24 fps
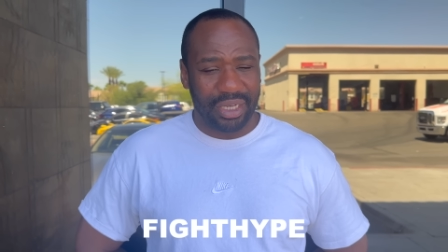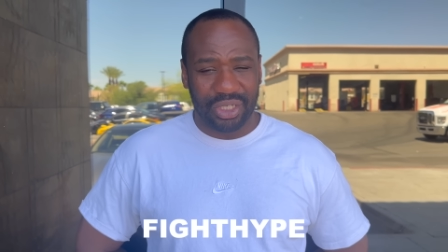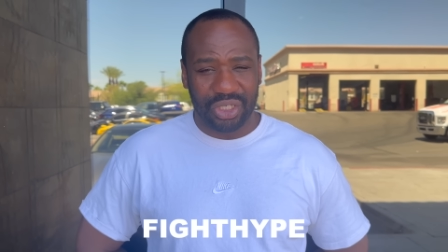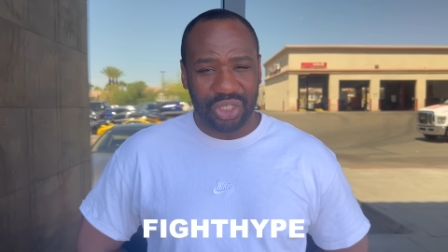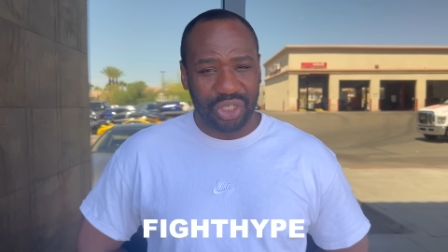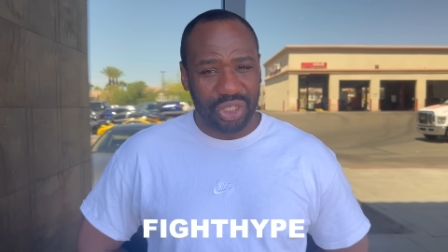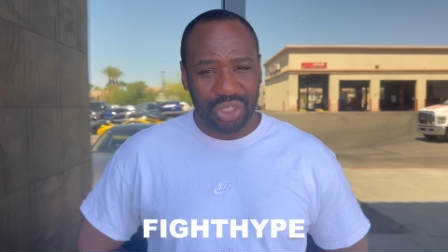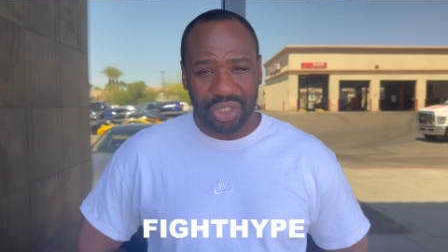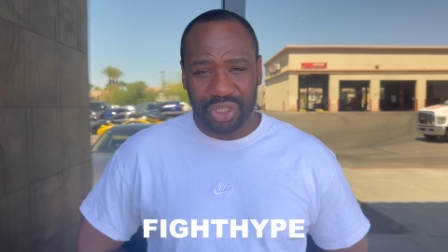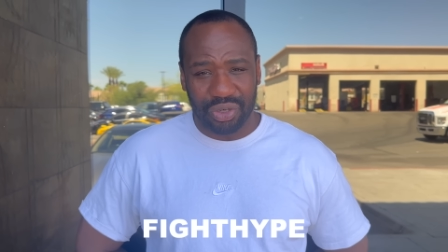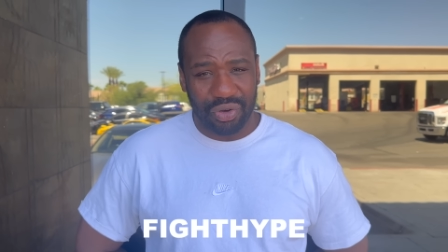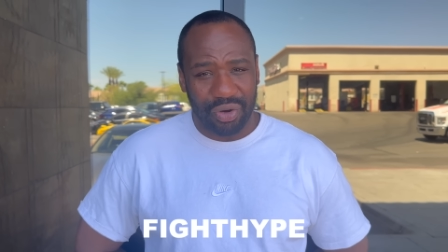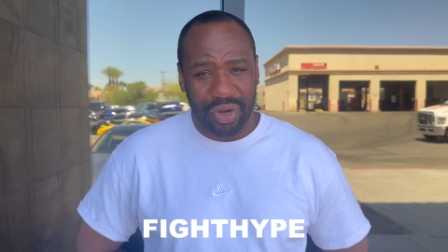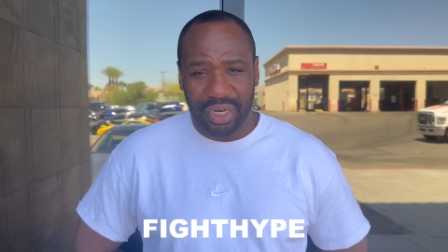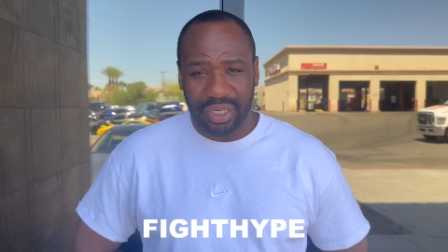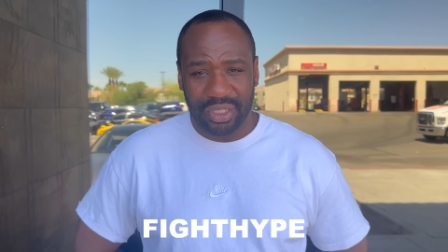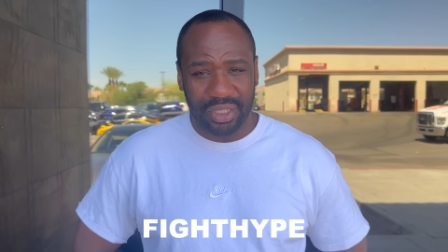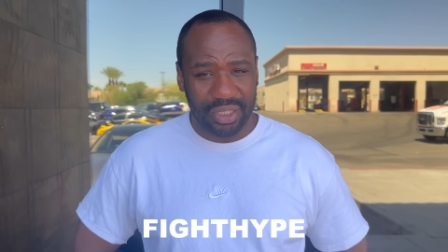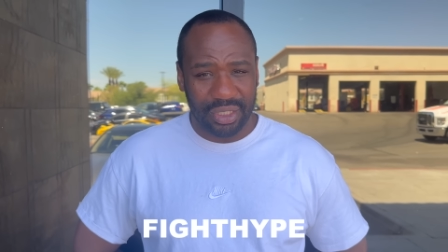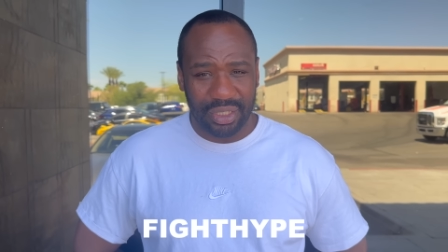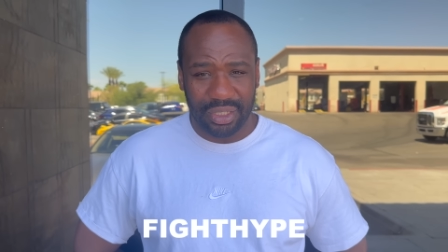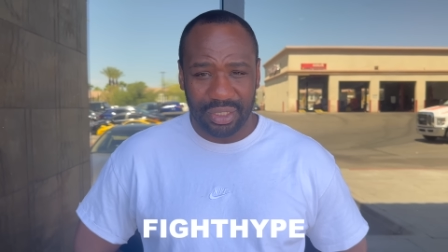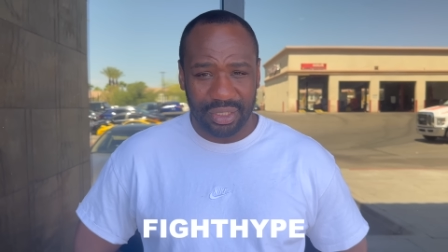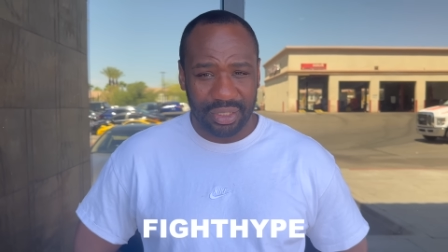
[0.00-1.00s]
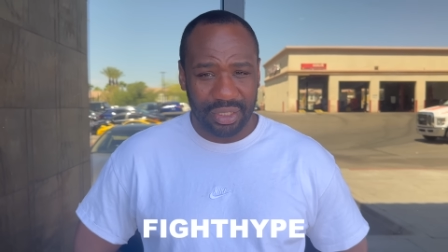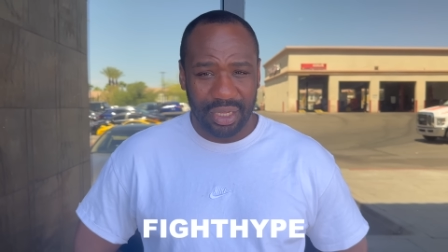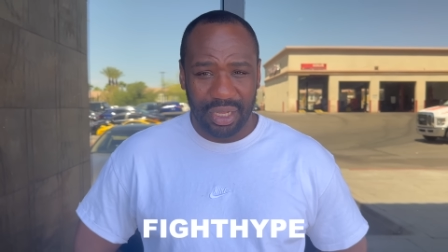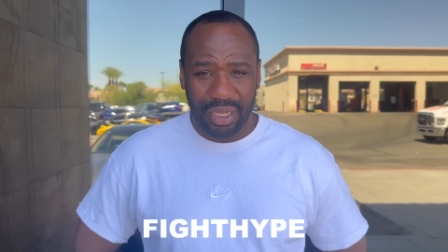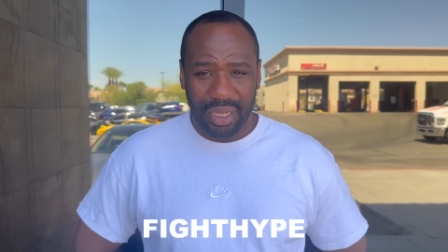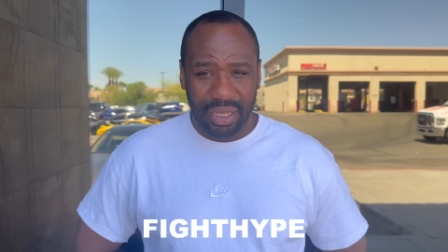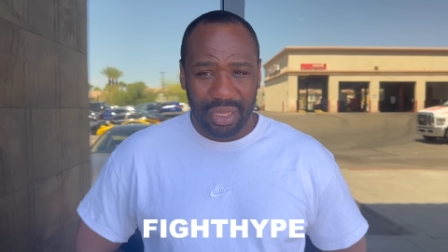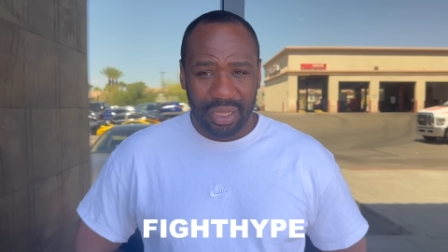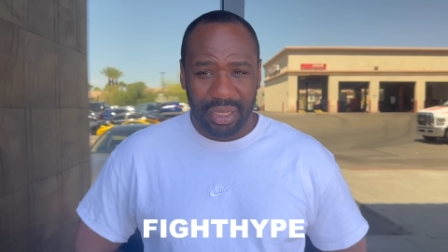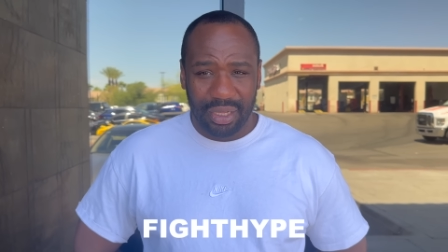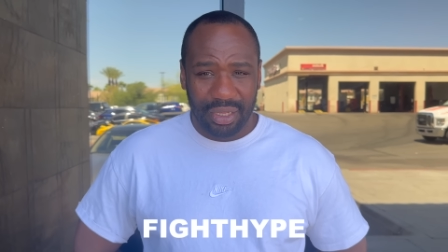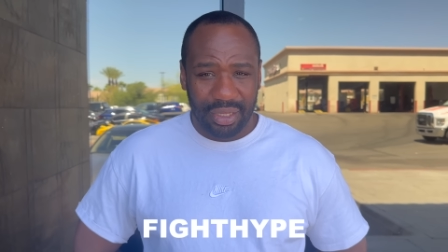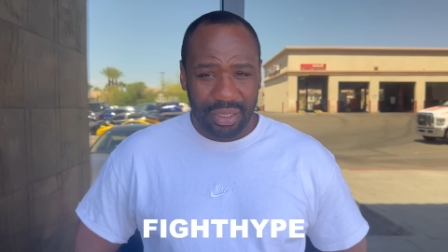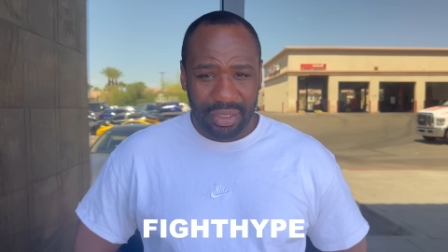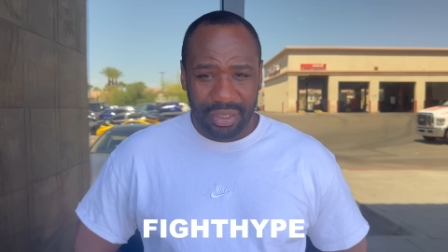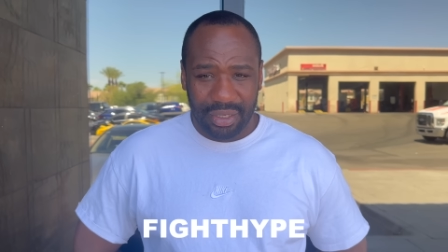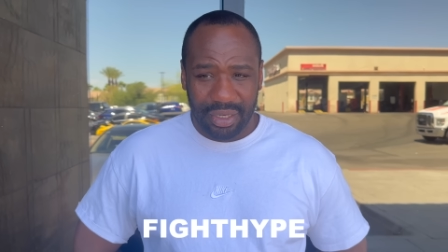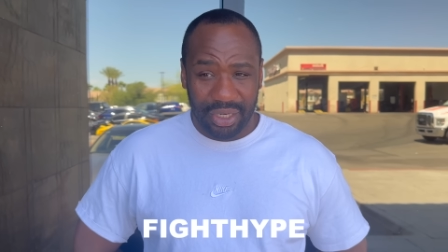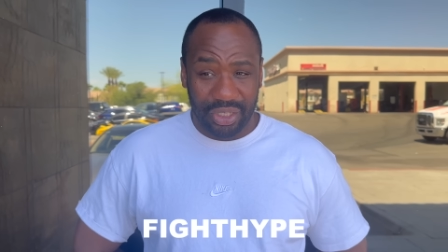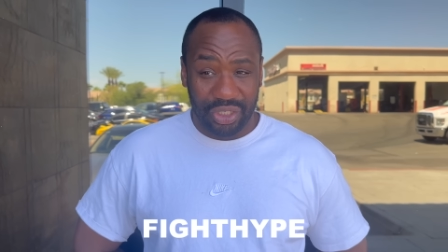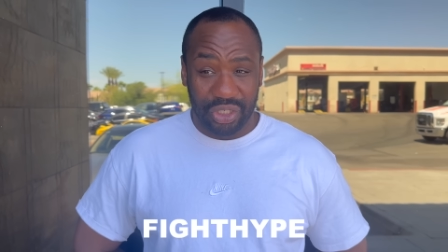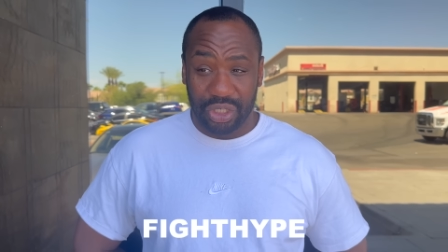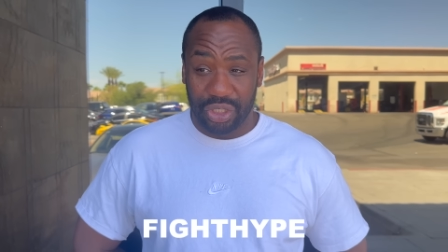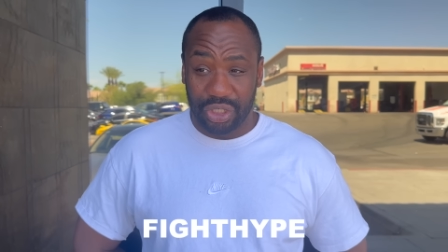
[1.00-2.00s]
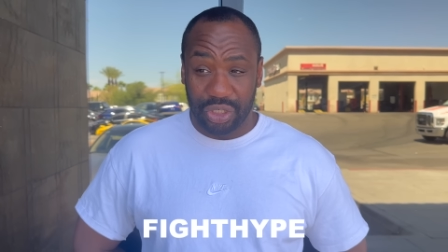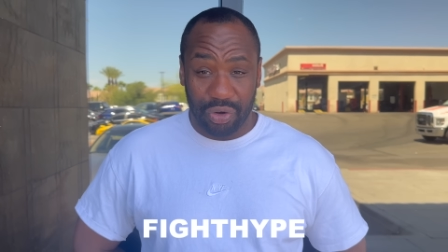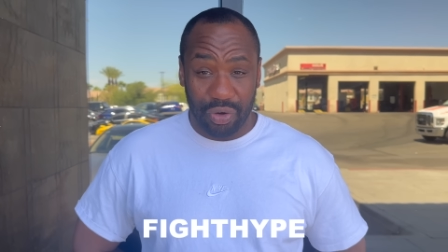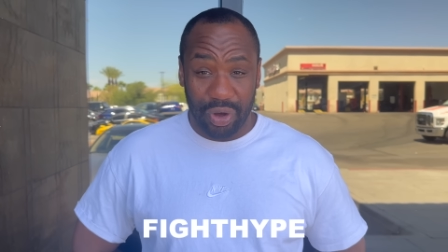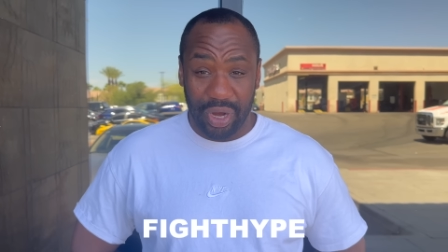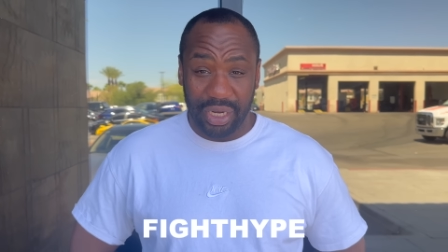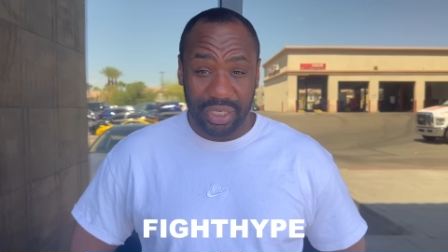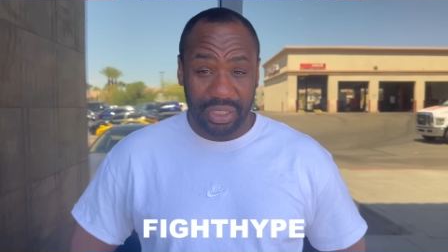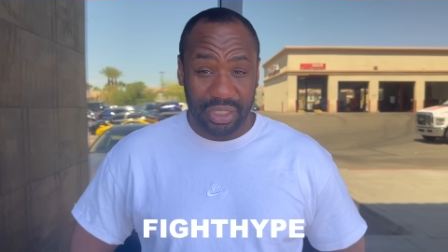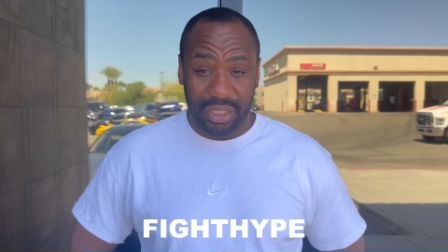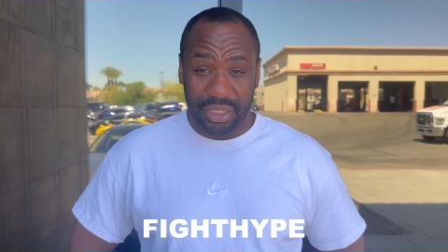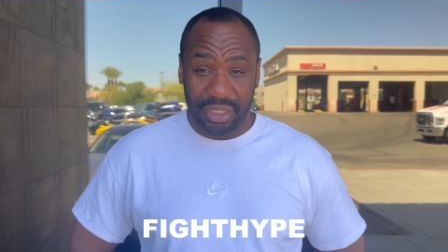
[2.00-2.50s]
it's just crazy. It's just crazy.